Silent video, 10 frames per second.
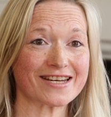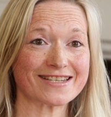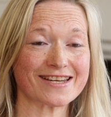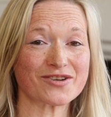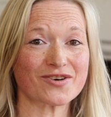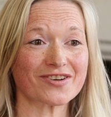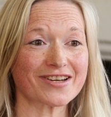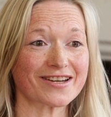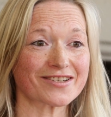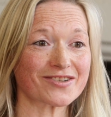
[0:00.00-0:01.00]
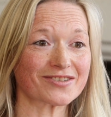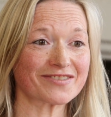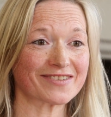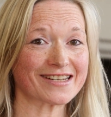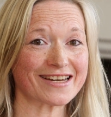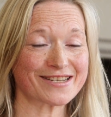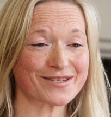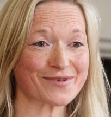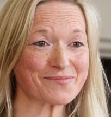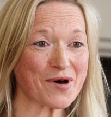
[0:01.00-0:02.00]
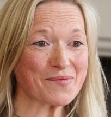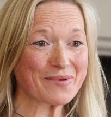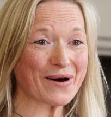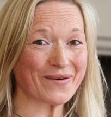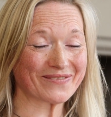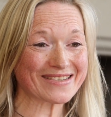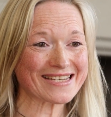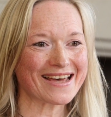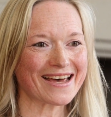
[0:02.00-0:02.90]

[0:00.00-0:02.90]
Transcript: yes, they're not lovely ladies with pom-poms.